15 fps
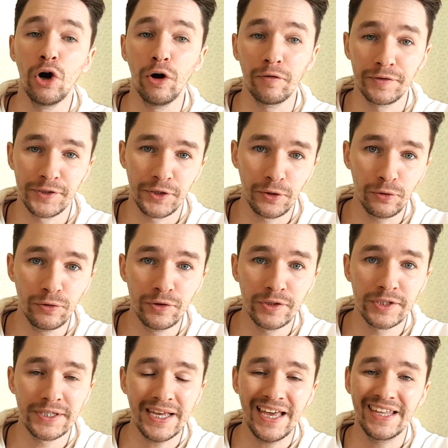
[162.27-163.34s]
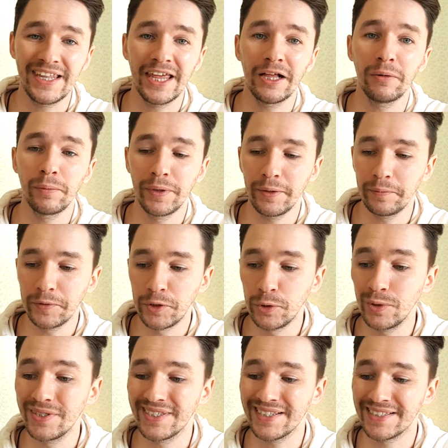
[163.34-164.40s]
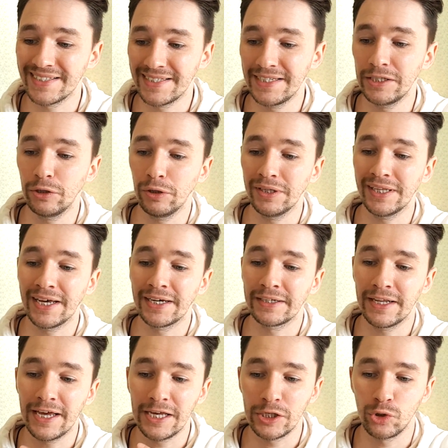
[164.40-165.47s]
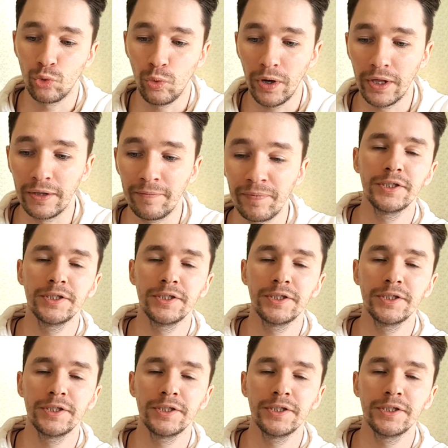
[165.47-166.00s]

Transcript: of students and help them to succeed online as well.